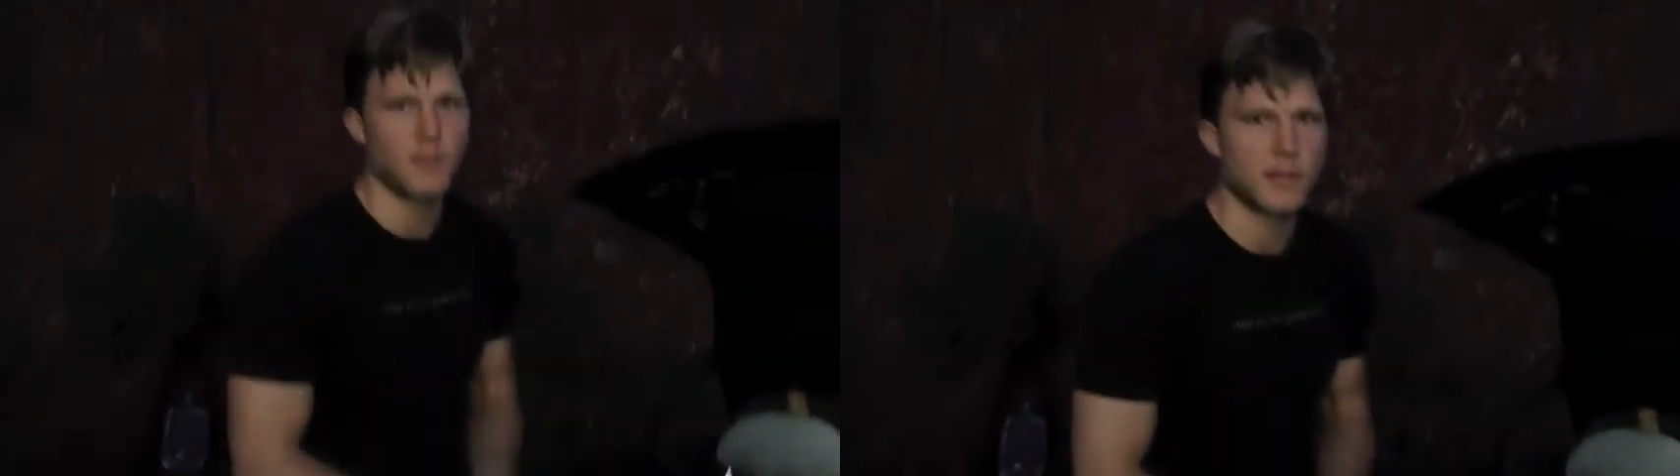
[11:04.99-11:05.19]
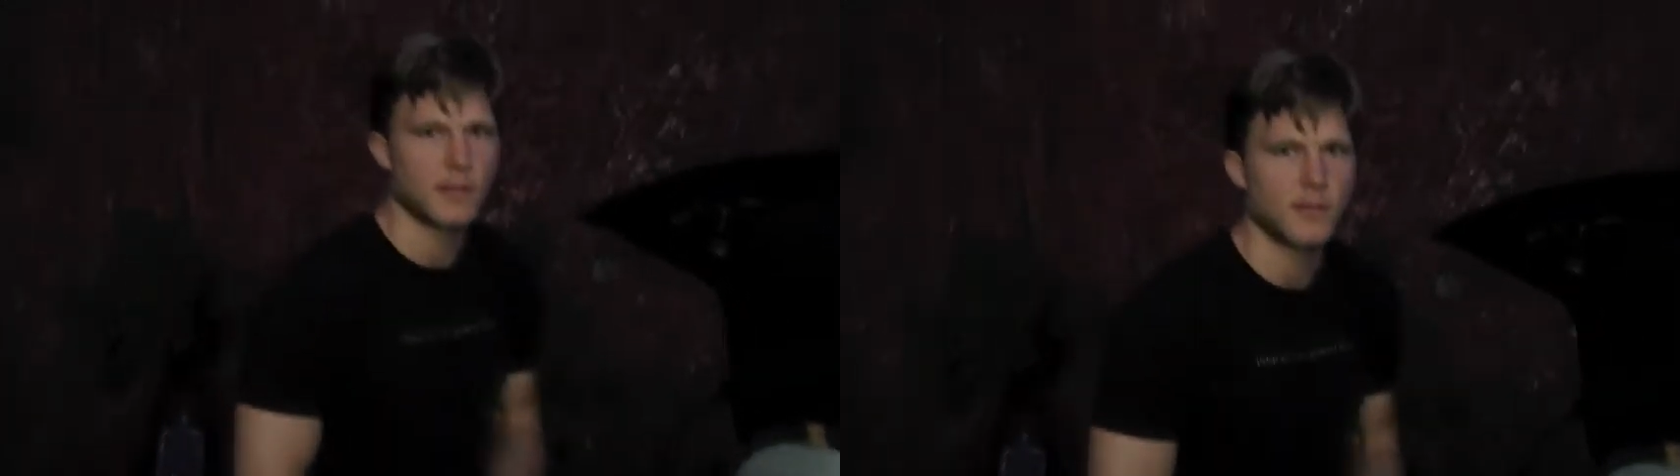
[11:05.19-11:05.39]

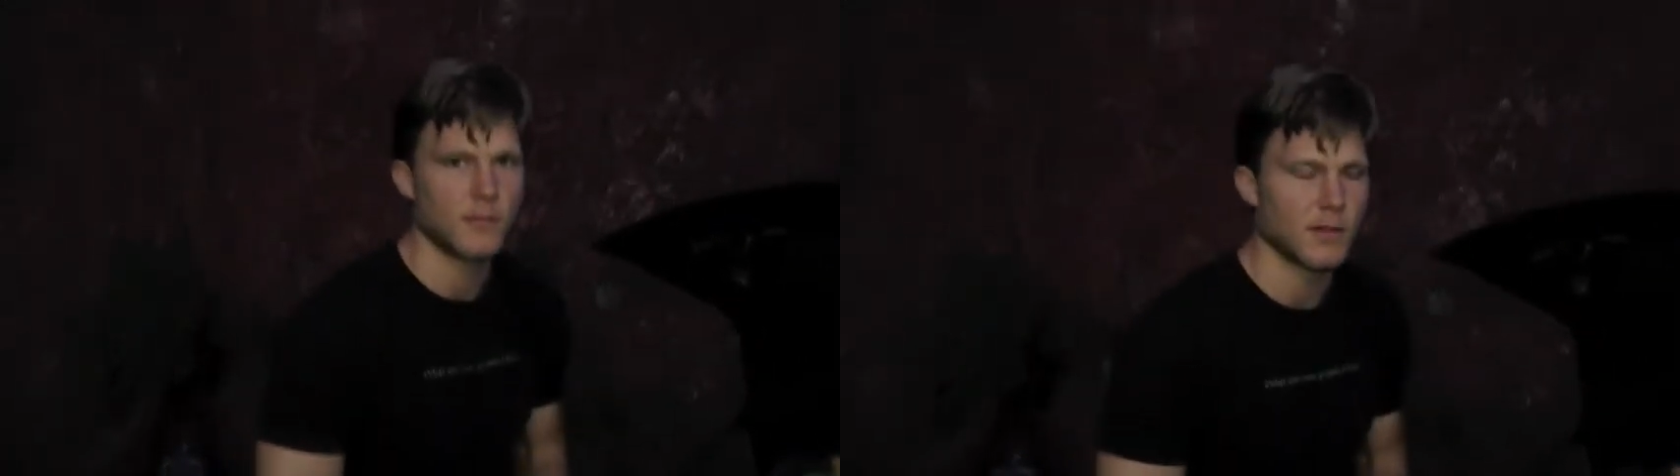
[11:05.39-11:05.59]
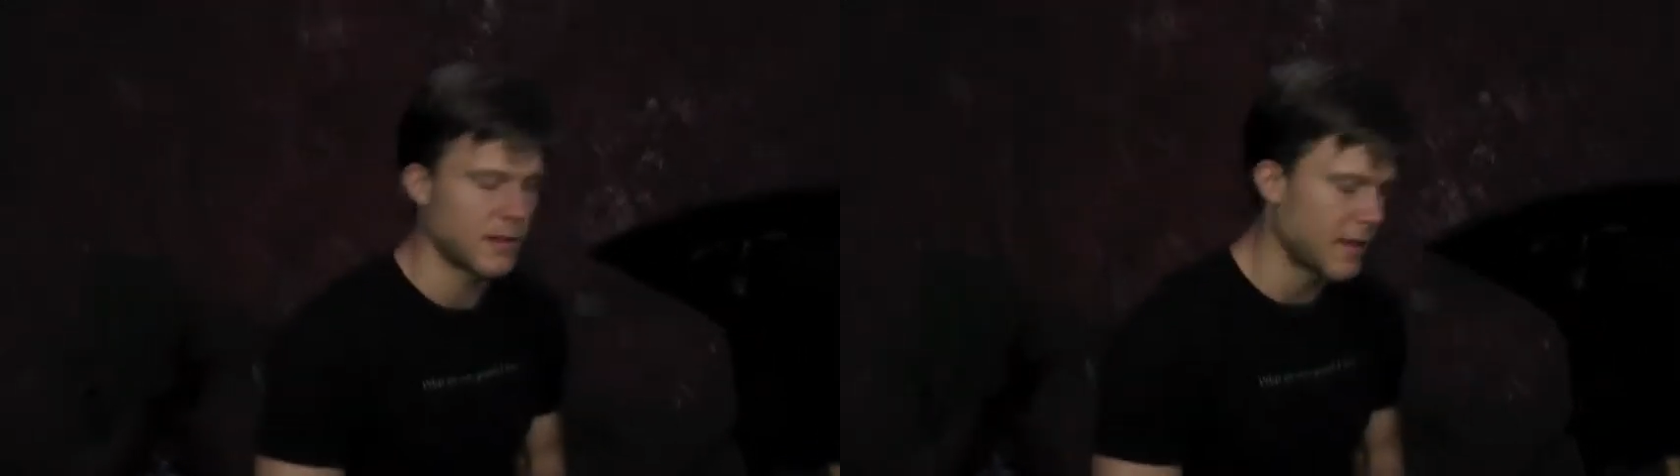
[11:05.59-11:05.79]

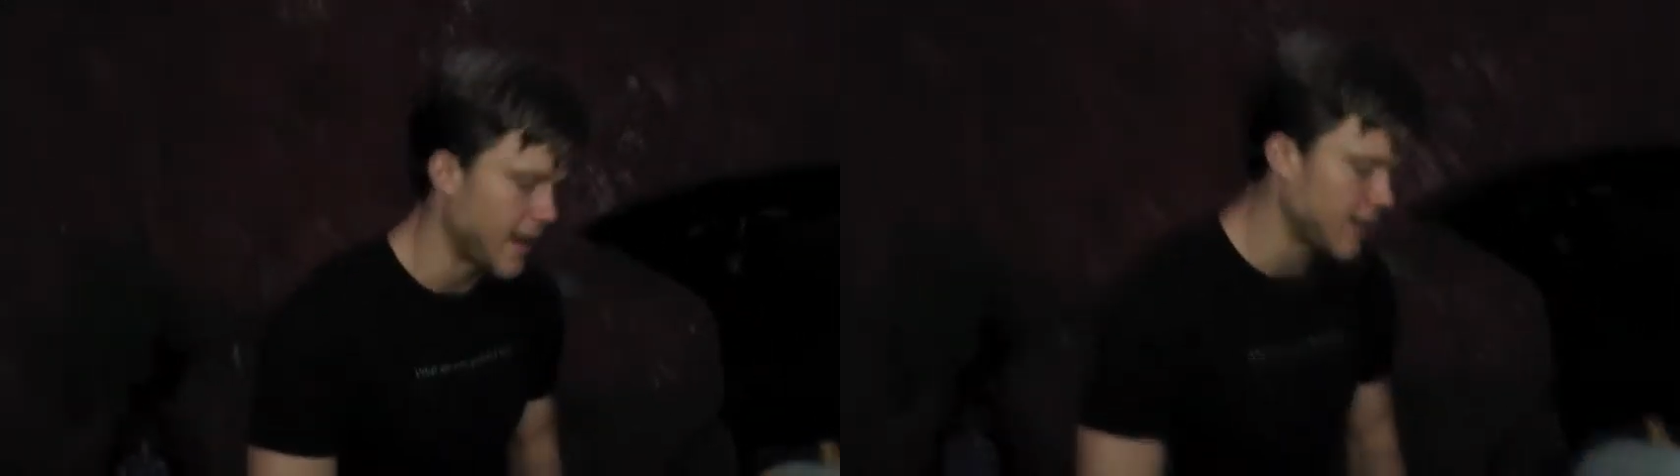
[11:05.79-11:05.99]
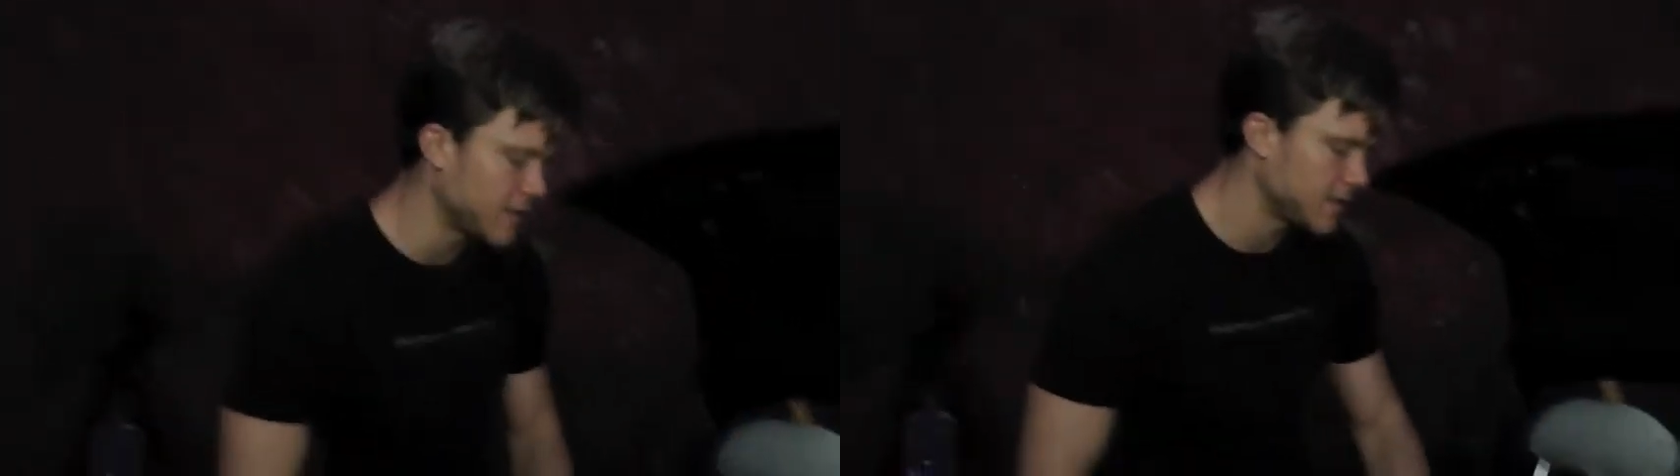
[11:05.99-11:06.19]
with
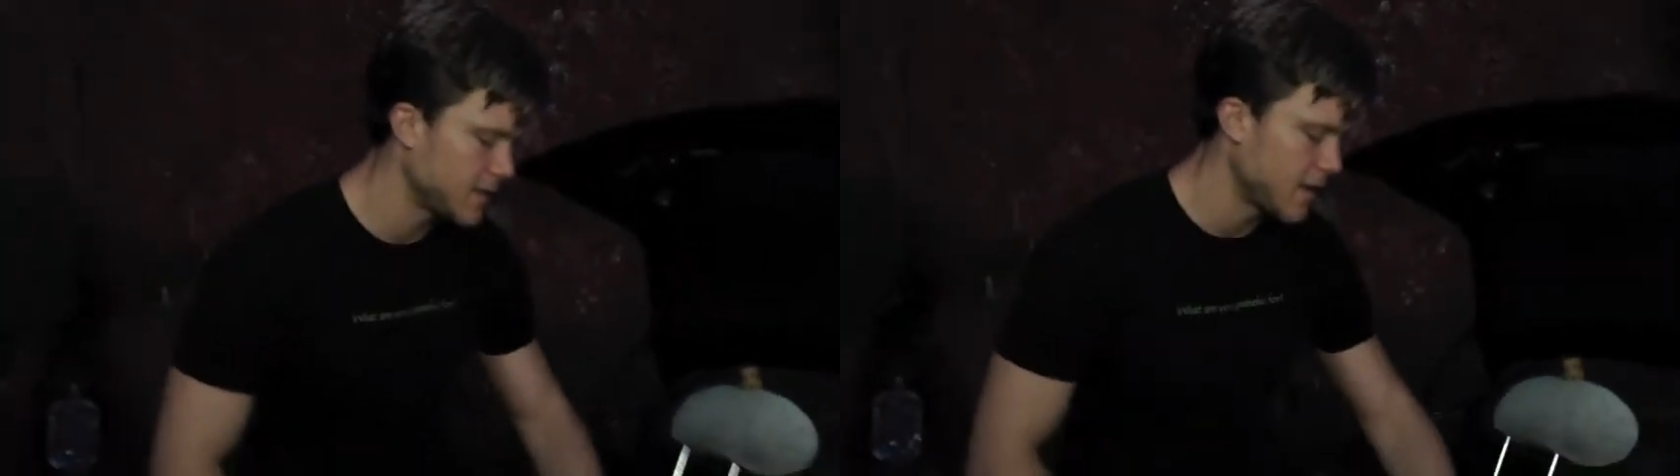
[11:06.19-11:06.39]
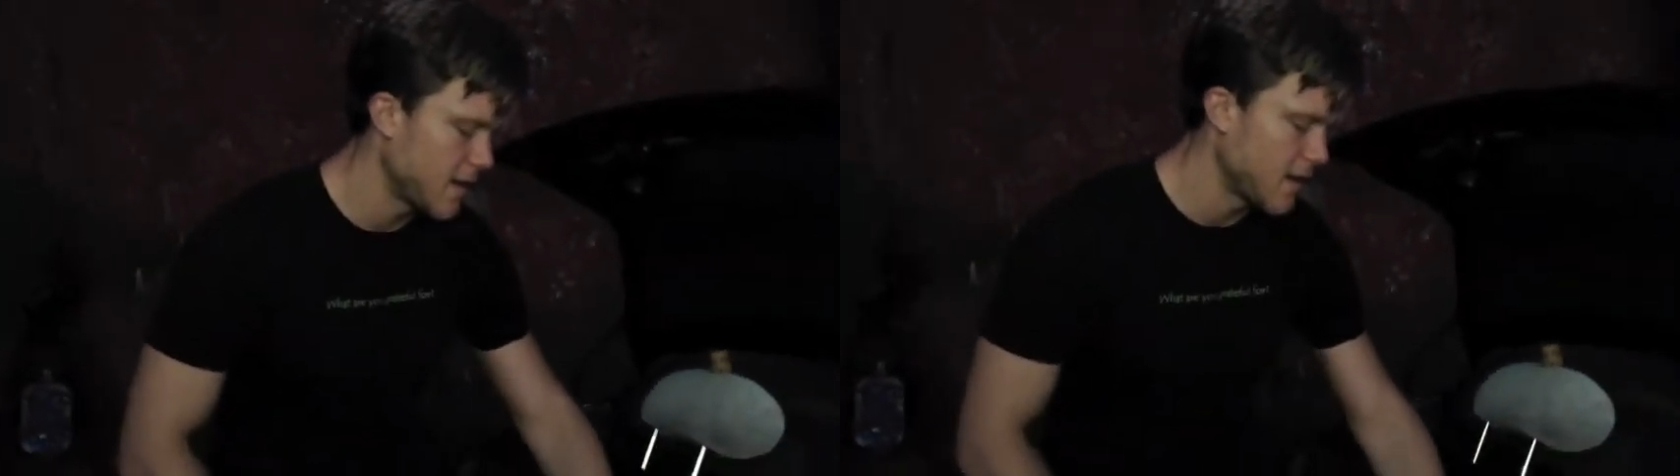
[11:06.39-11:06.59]

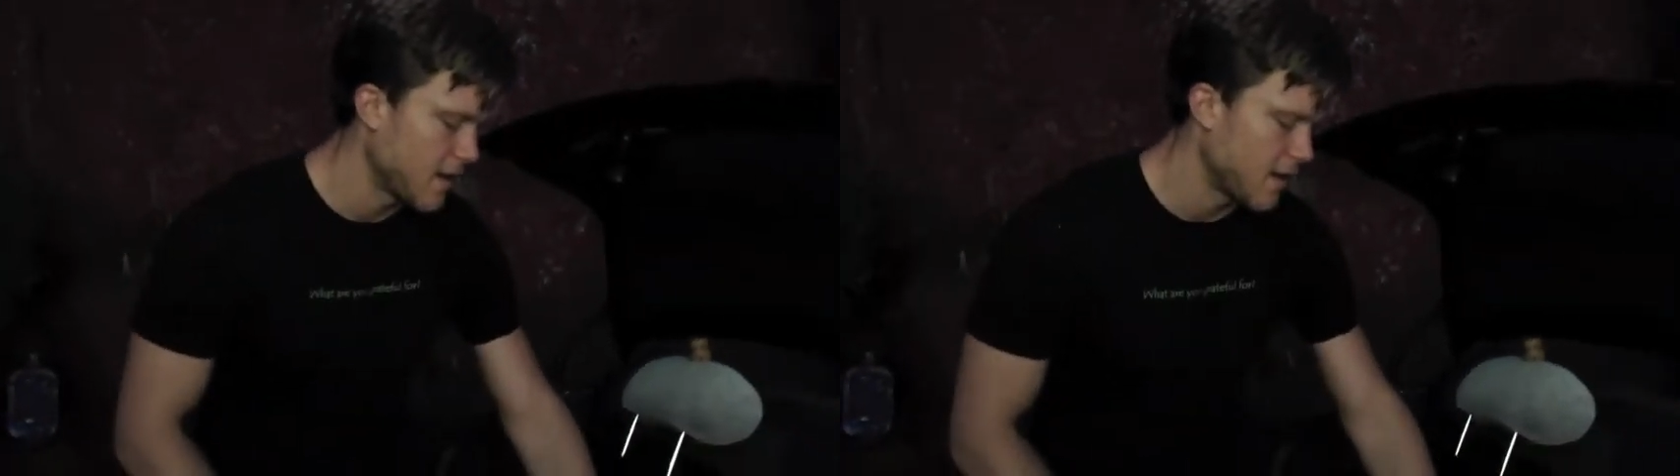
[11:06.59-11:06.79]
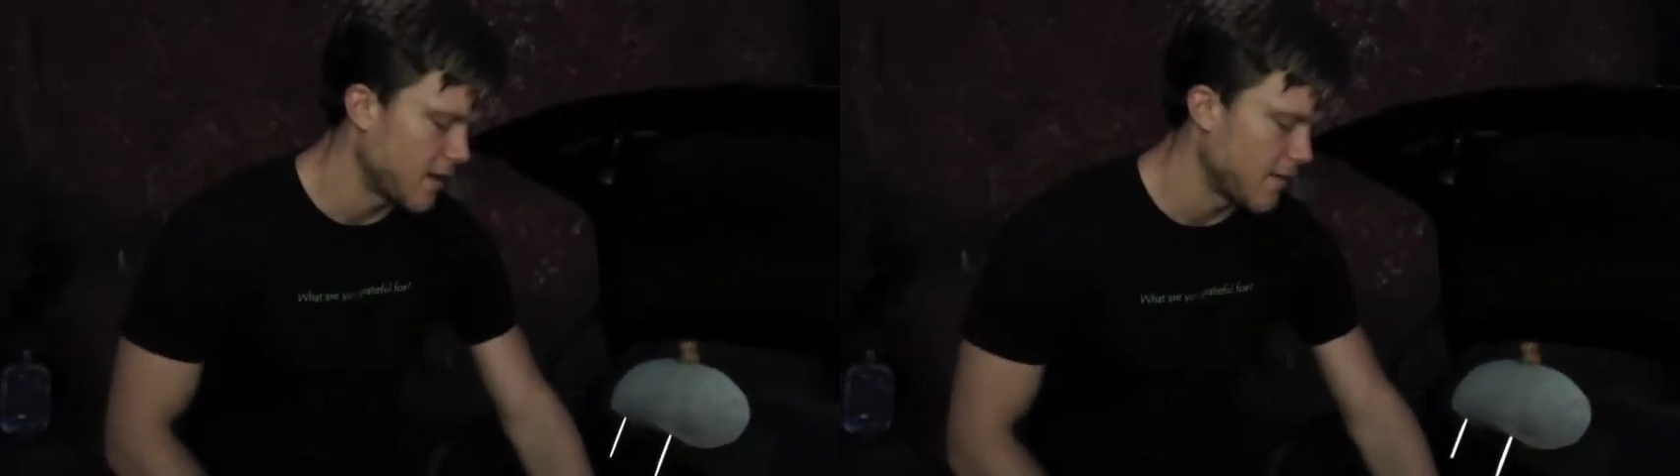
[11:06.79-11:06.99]
glass.
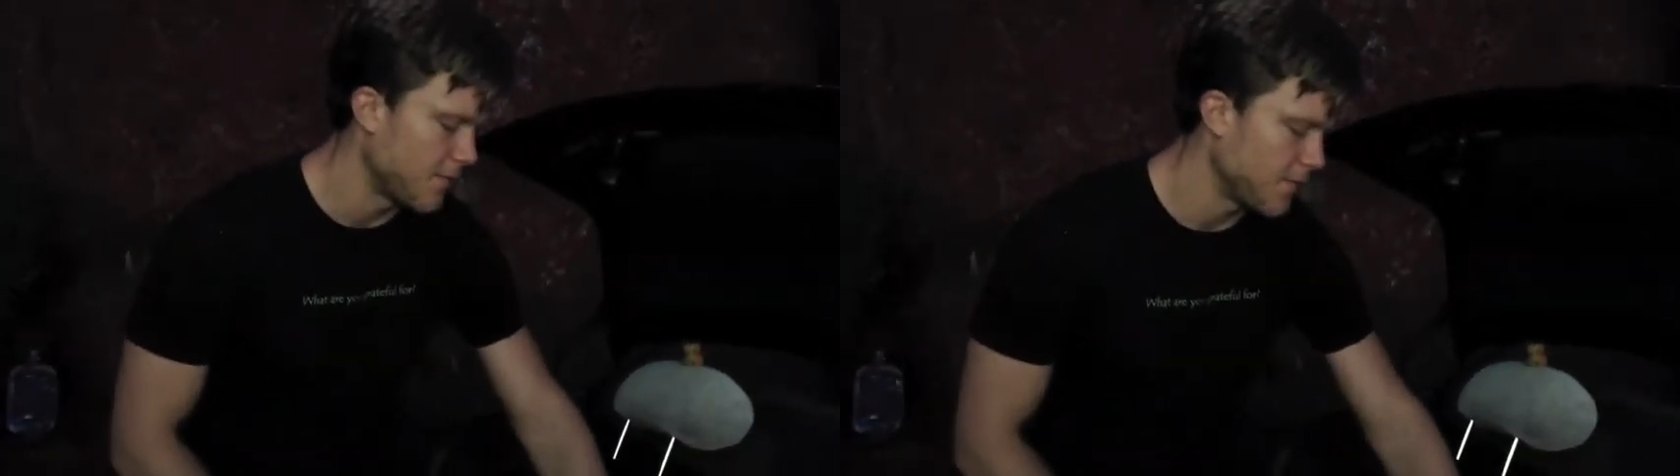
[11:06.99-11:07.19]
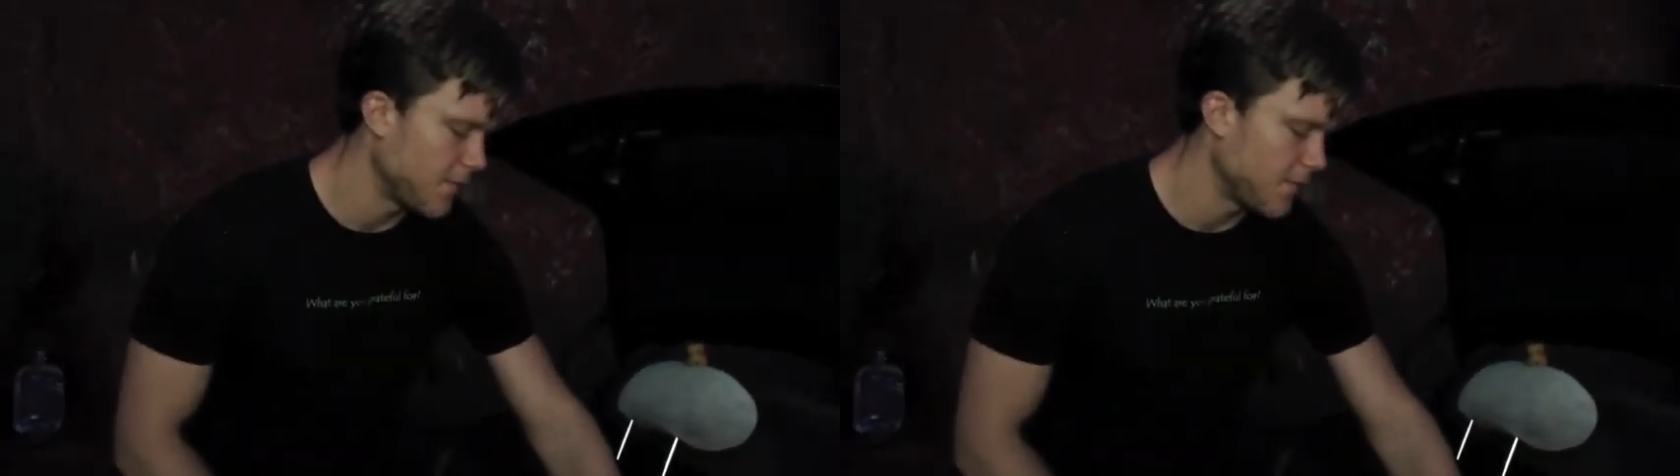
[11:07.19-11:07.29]
And